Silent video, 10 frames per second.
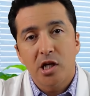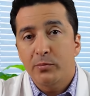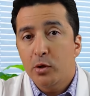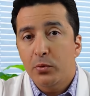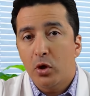
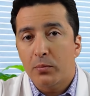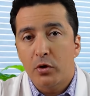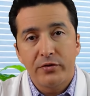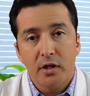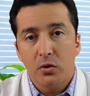Some people are
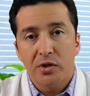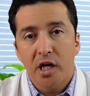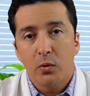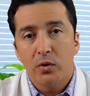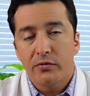perfectly
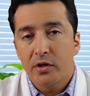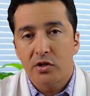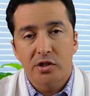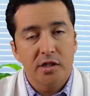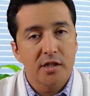okay with
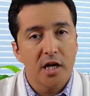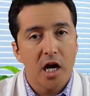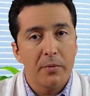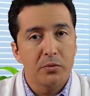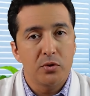finger sticks like
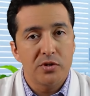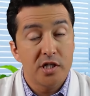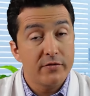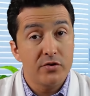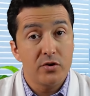up to
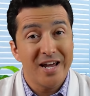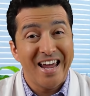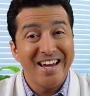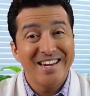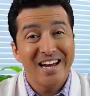seven to
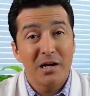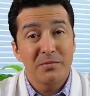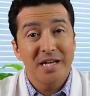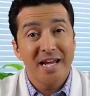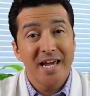eight
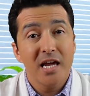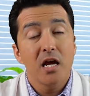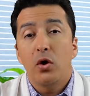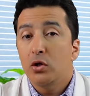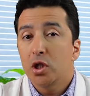times a
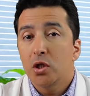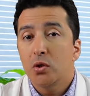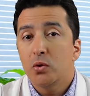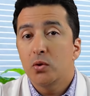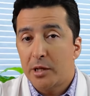day,
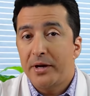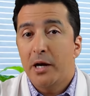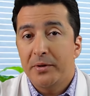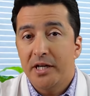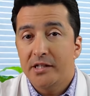although that may
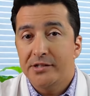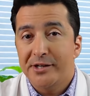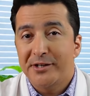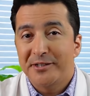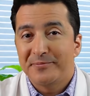not be
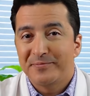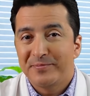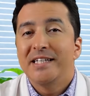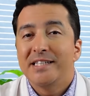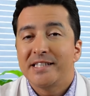necessary.
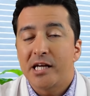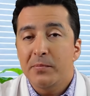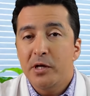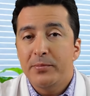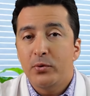
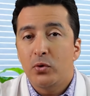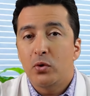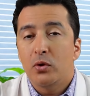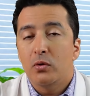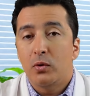Some
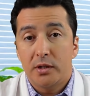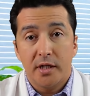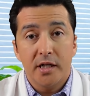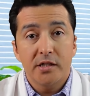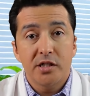people want
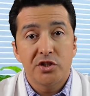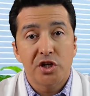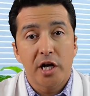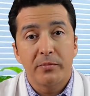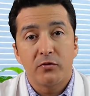to get a C
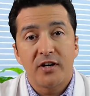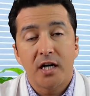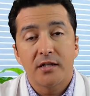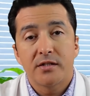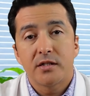G M
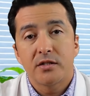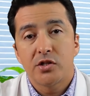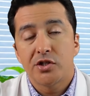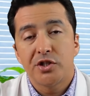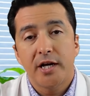device
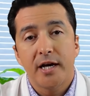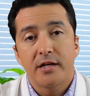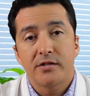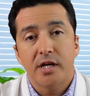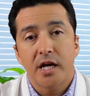such
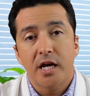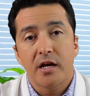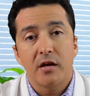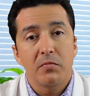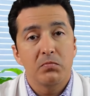as
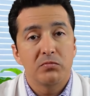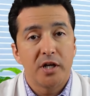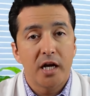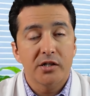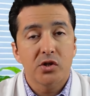a
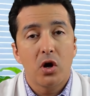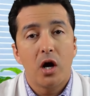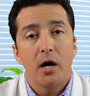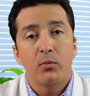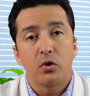
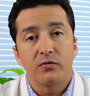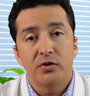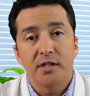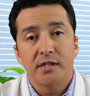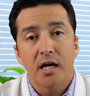Dexcom or
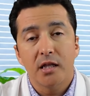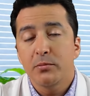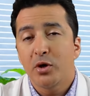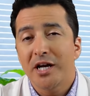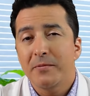Freestyle
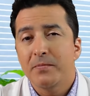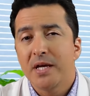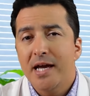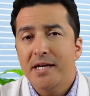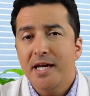Libre,
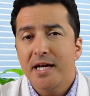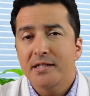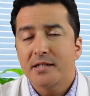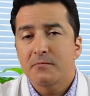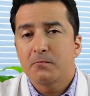and yet